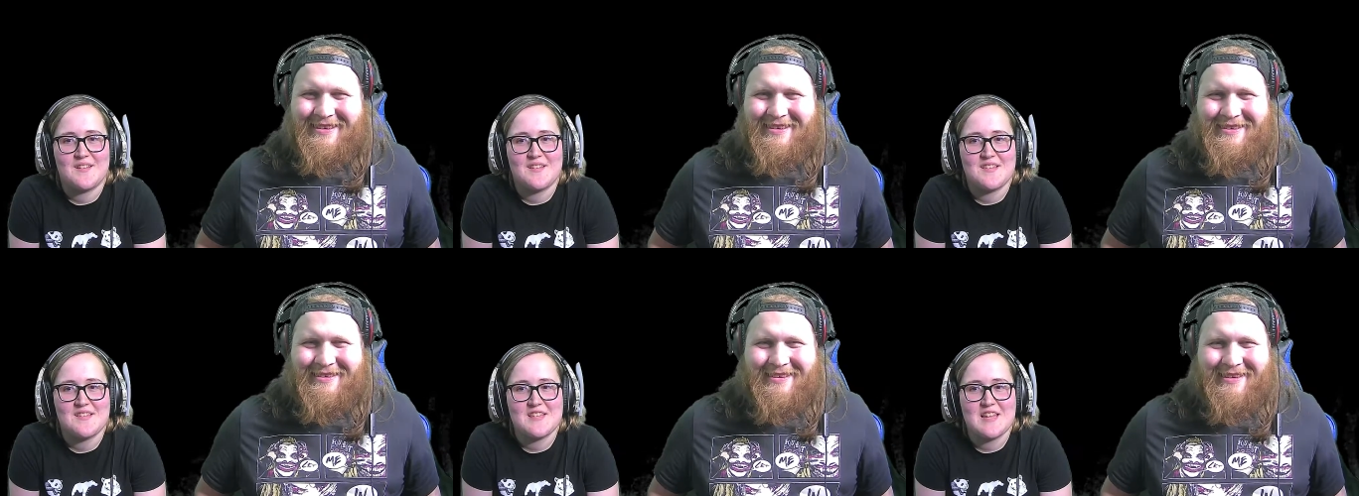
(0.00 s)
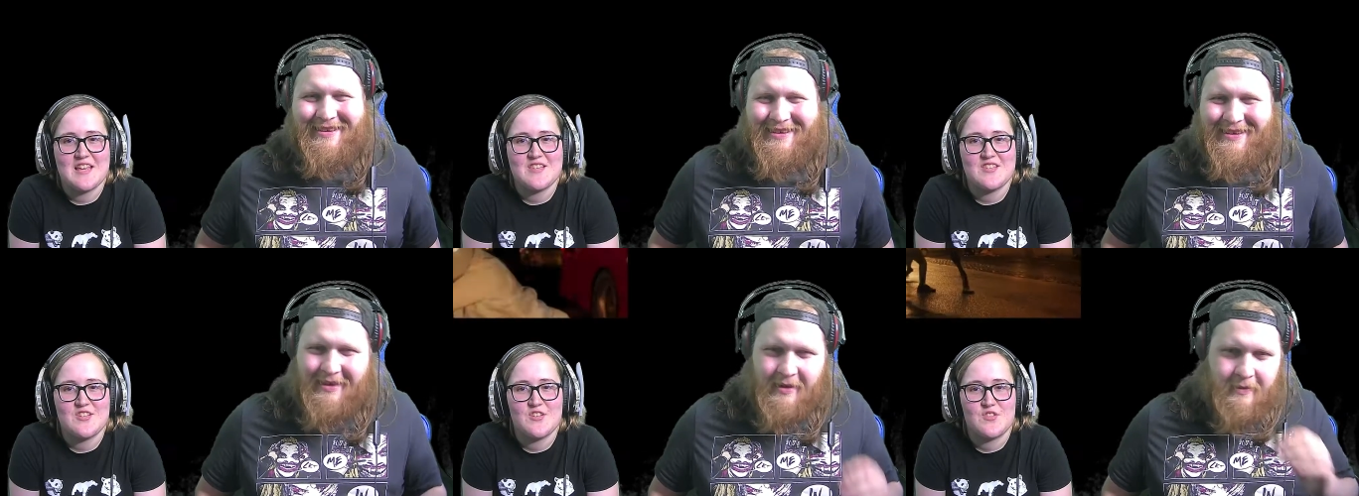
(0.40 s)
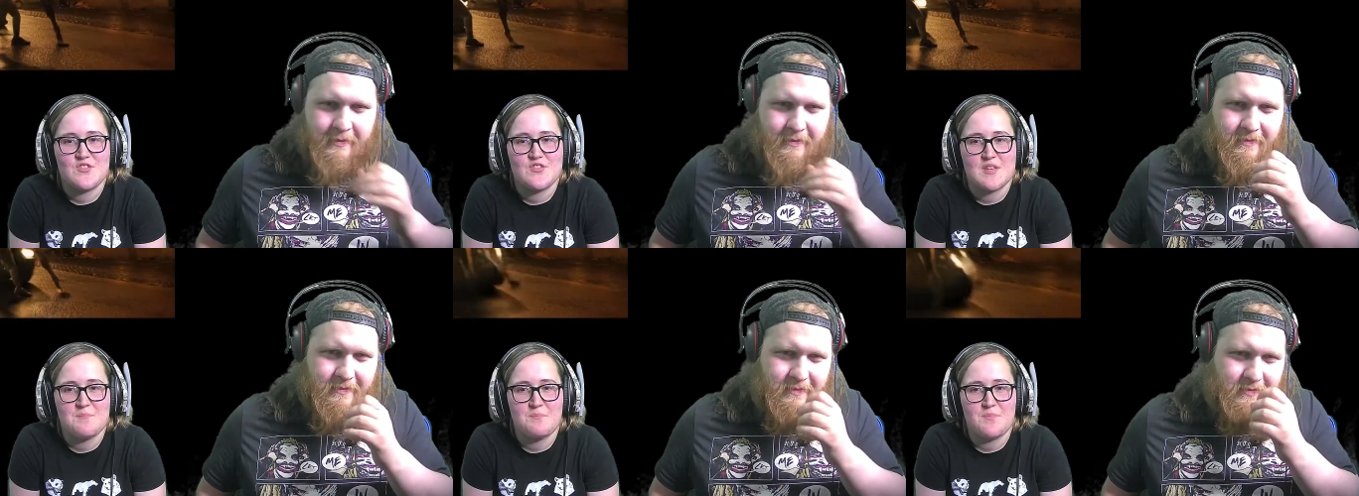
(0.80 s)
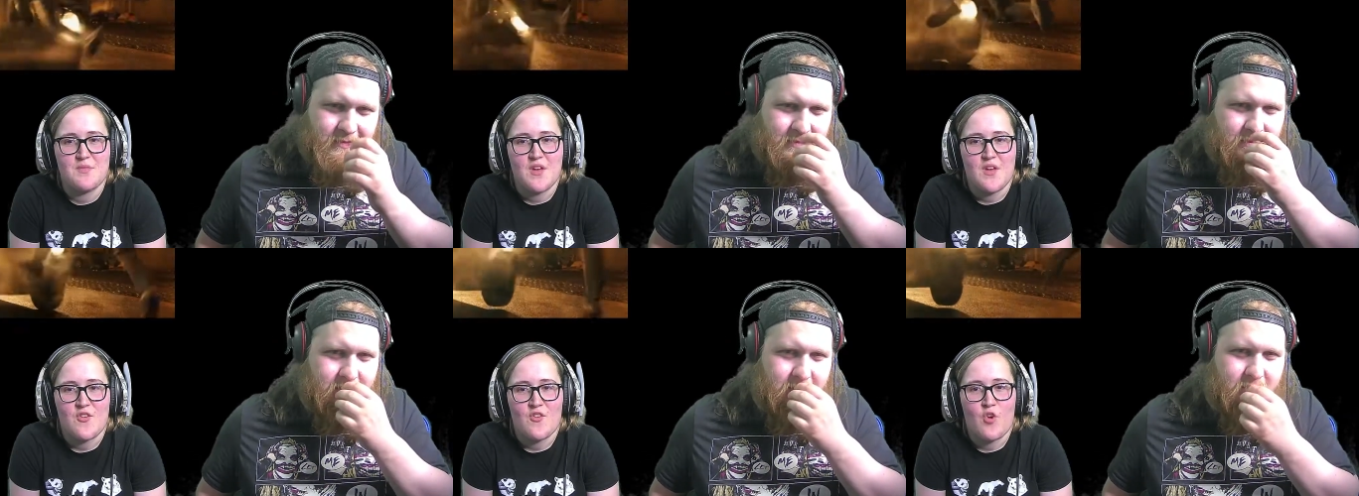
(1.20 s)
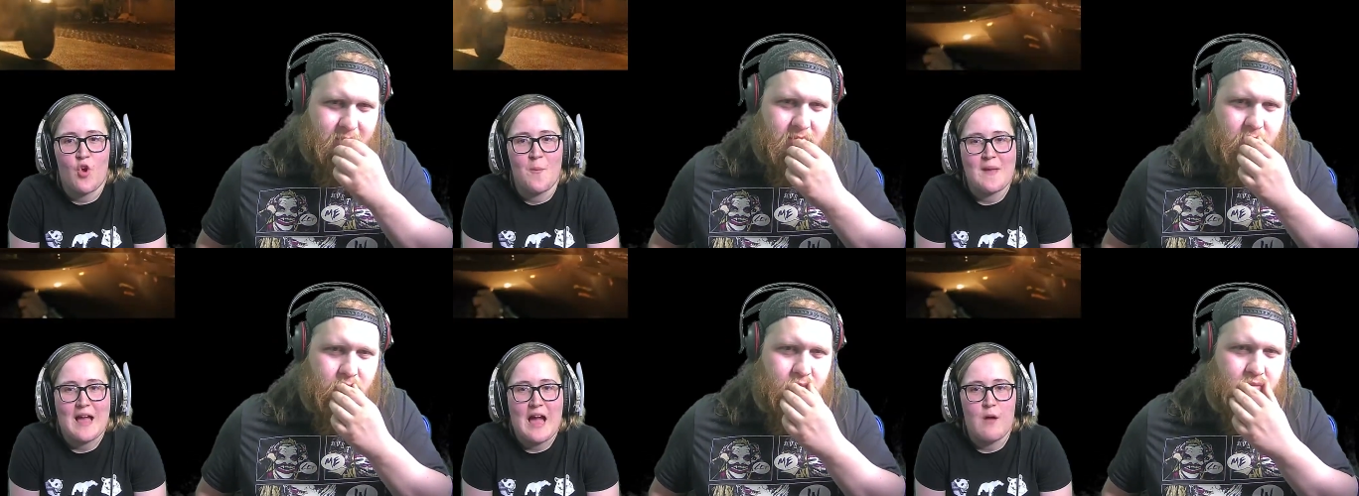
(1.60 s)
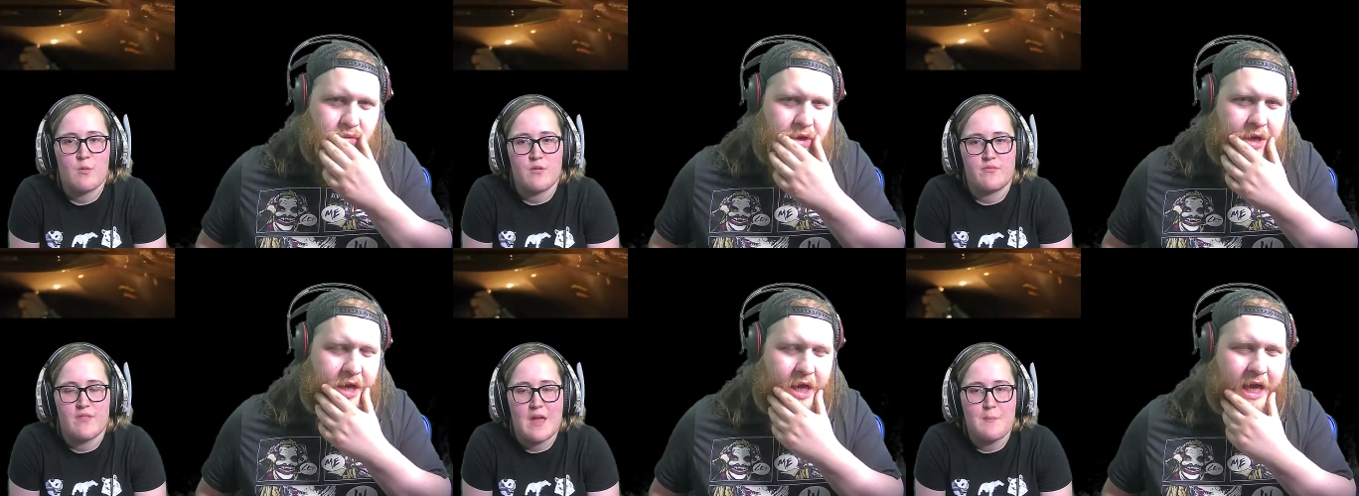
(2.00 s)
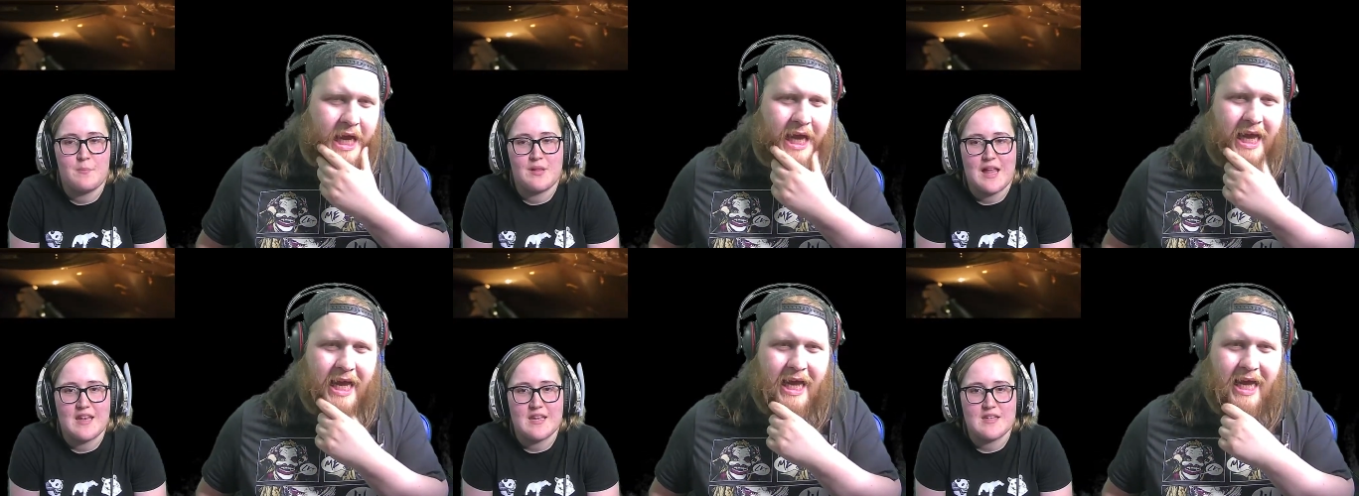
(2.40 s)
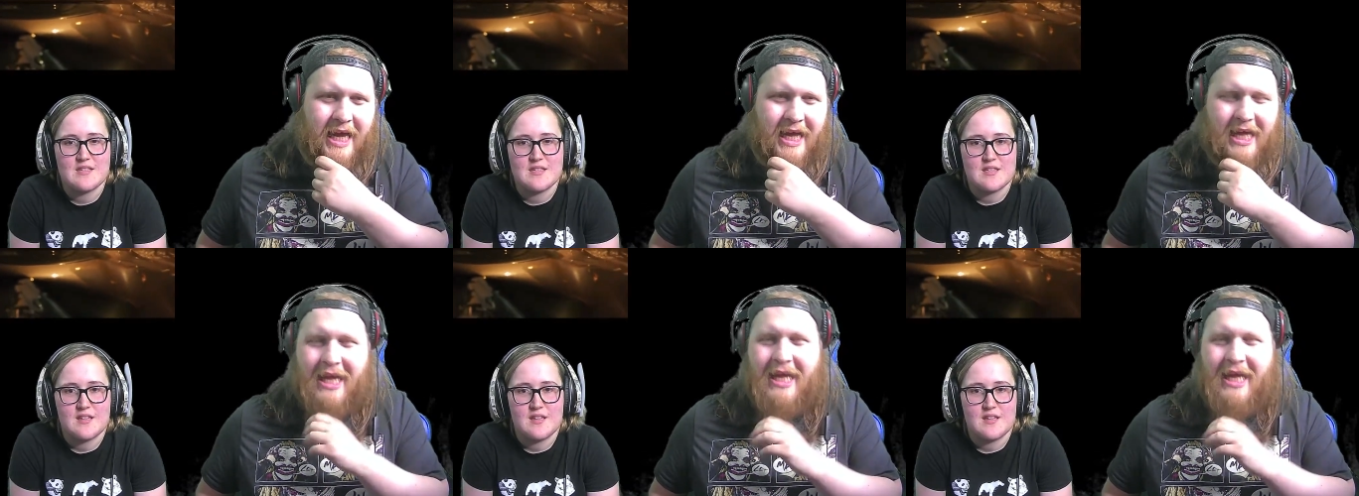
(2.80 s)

Speaker 1: Celestials are coming out of their planet.